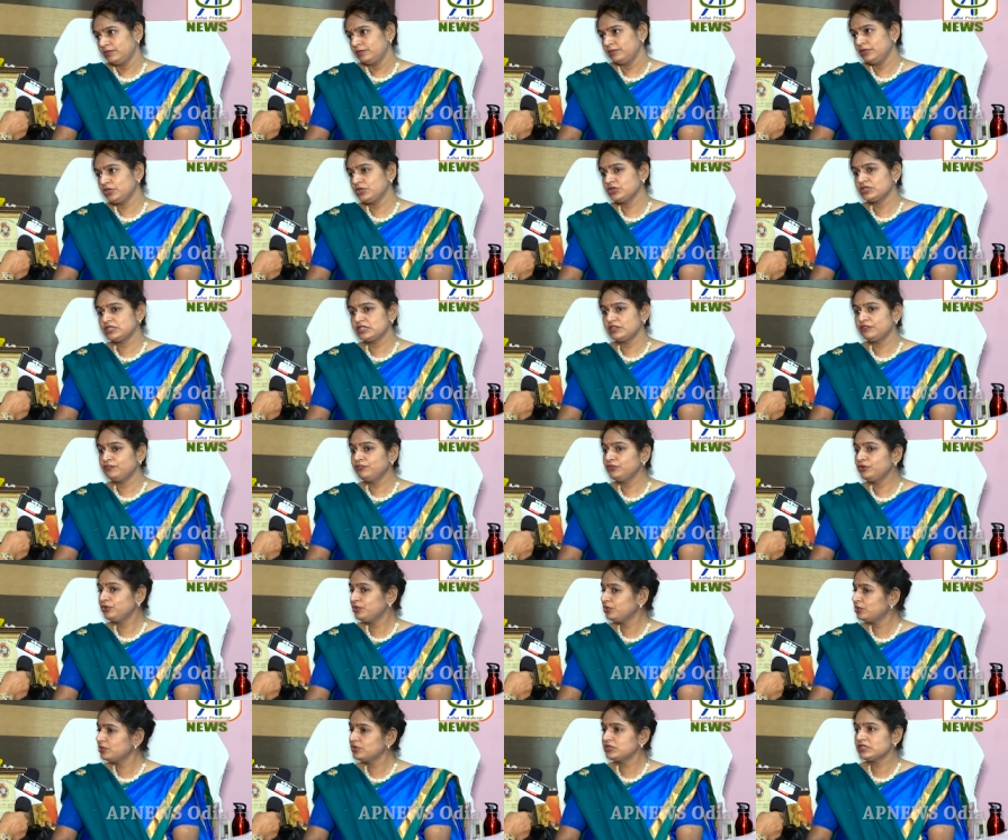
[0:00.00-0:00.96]
Because if
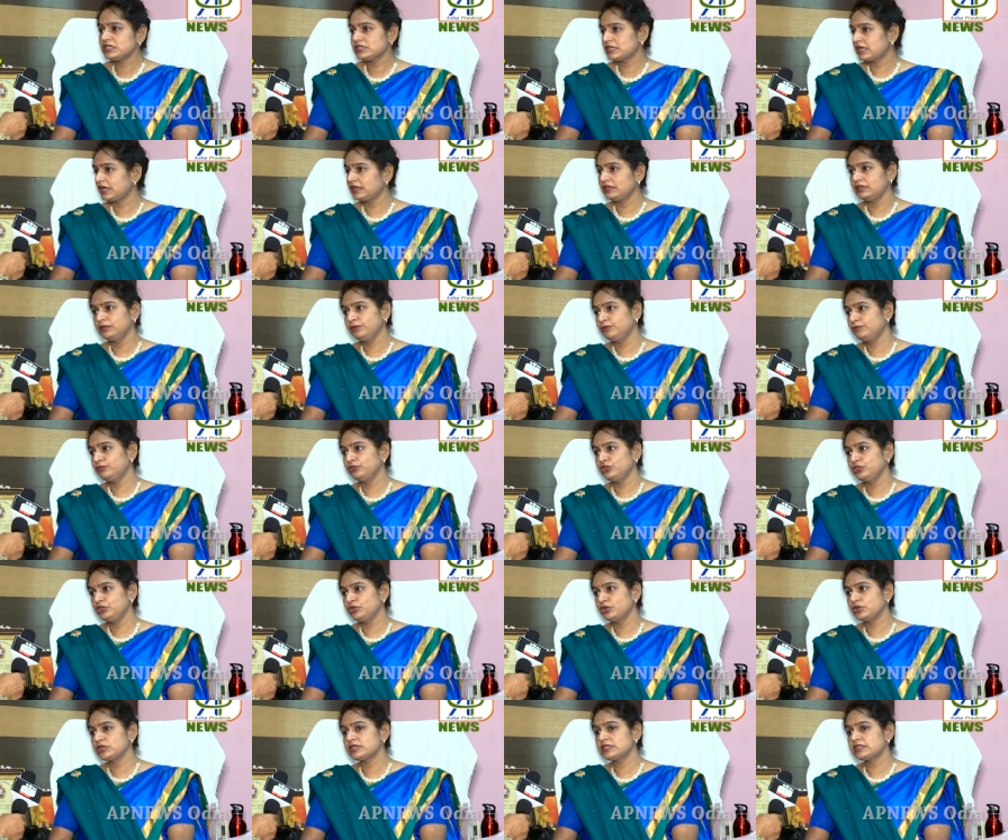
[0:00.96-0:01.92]
you don't stand up for
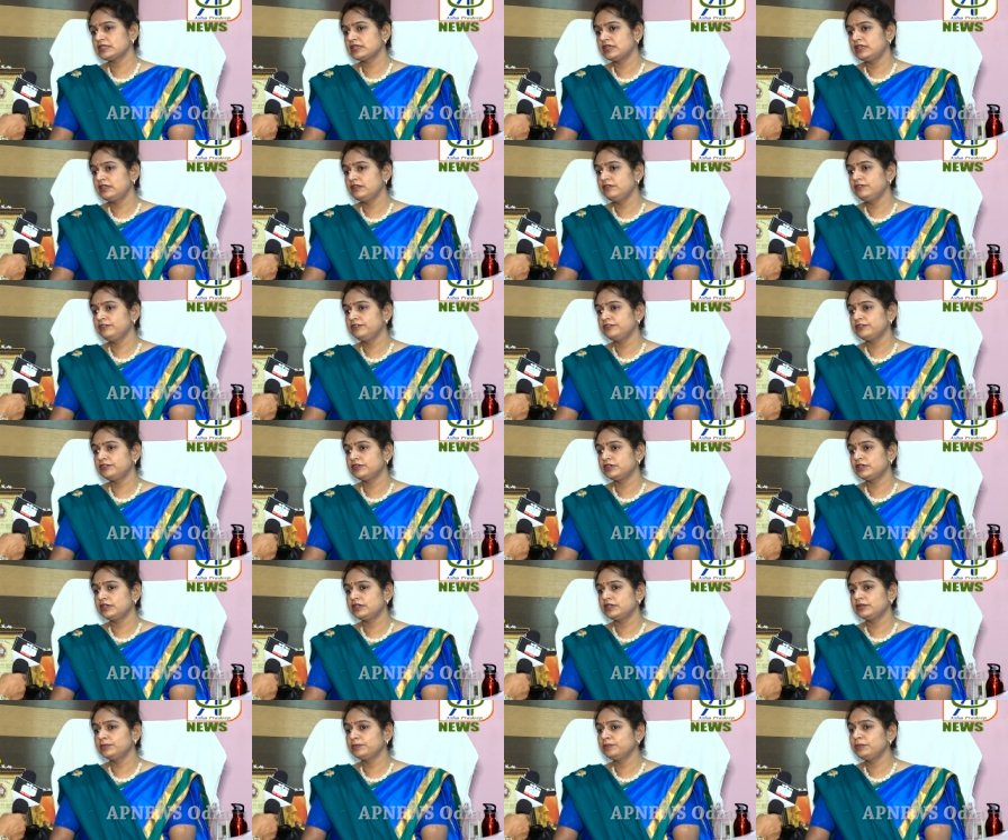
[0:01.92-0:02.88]
yourself,
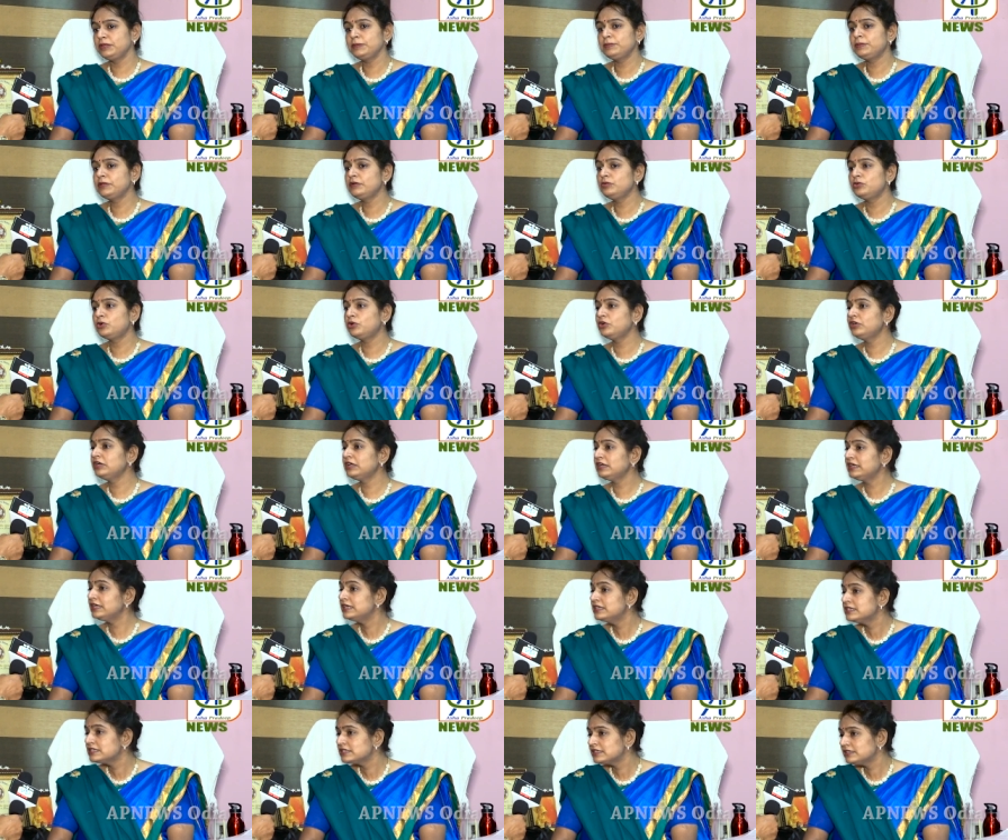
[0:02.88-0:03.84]
people
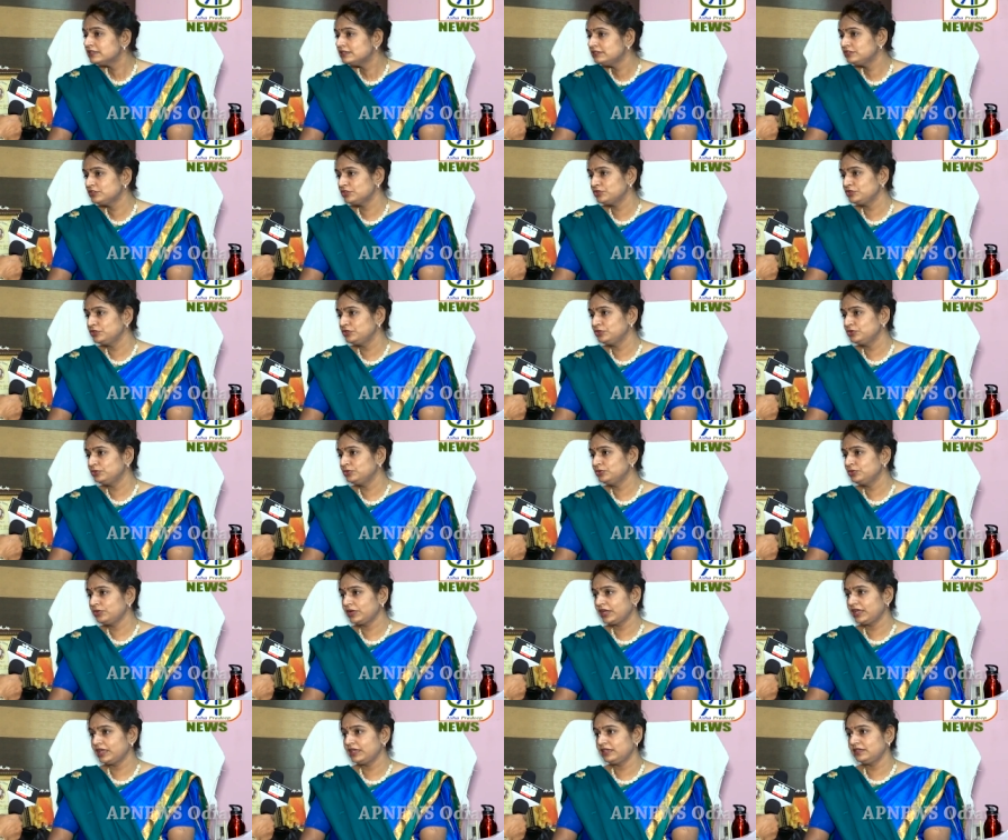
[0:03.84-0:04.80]
won't listen to
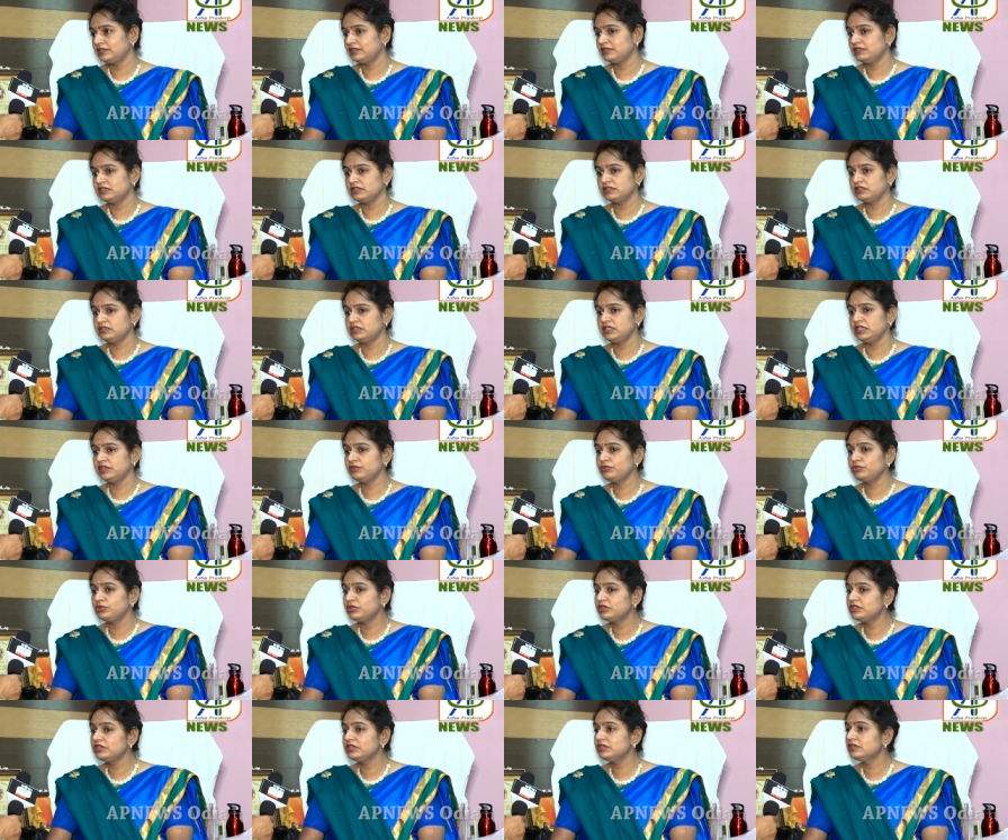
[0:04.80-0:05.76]
you, and they
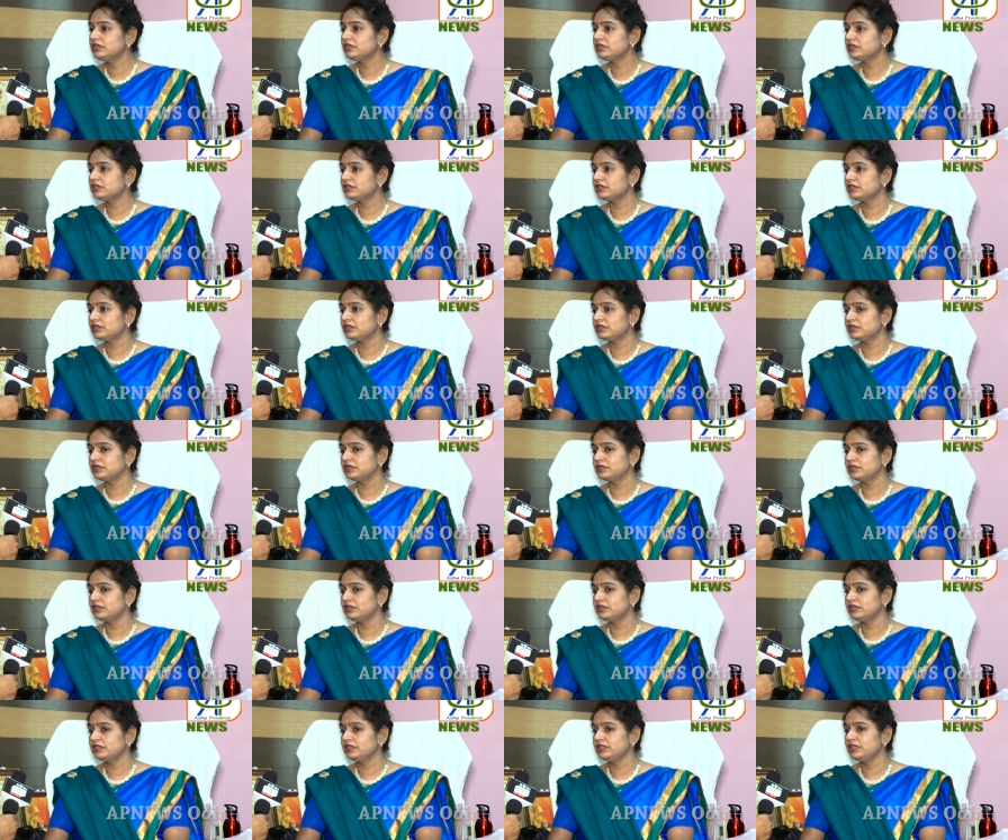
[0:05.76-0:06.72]

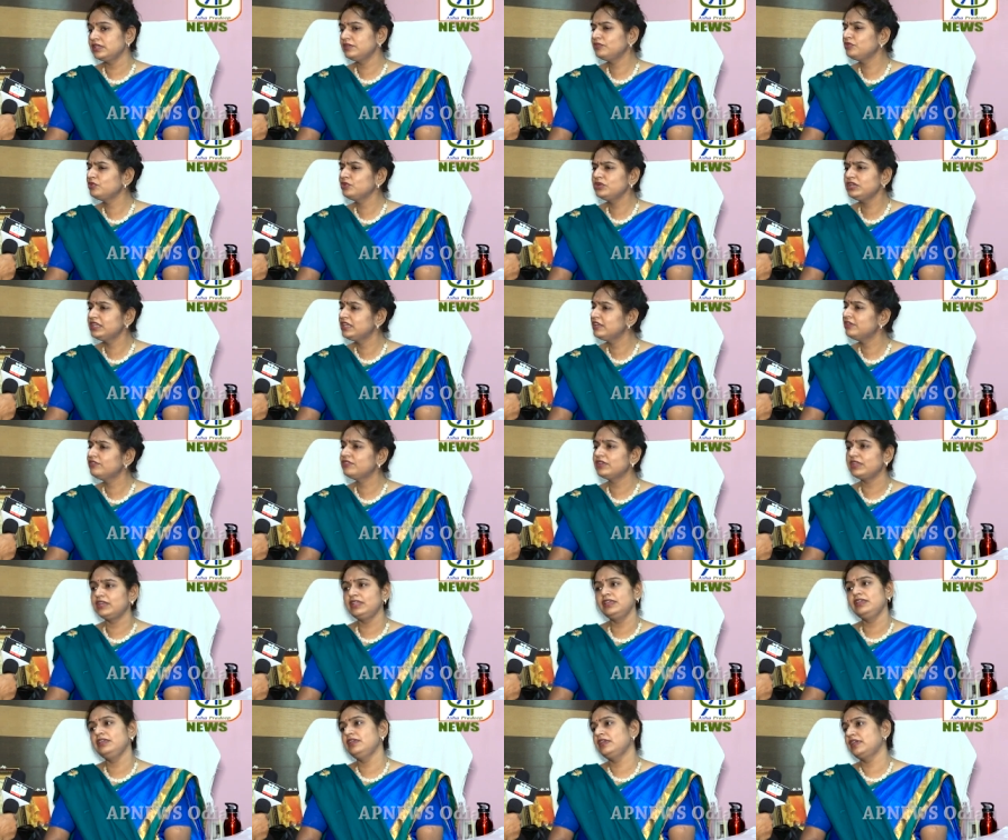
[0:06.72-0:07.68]
won't give
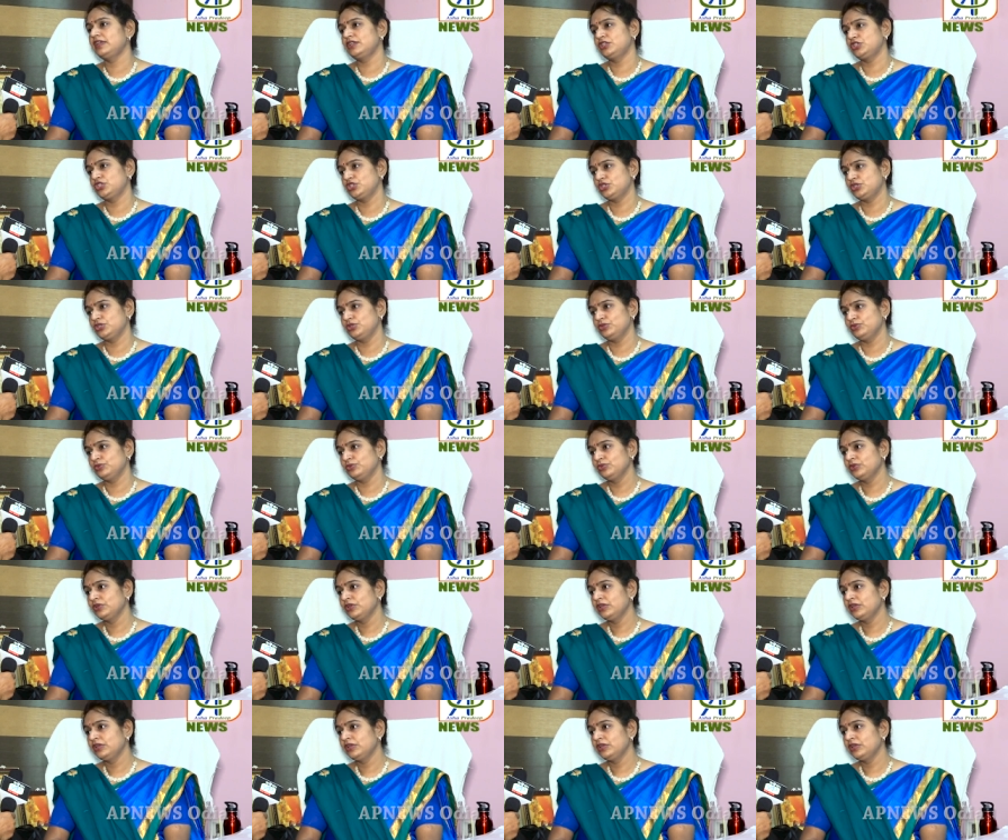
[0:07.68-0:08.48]
any hedge to you.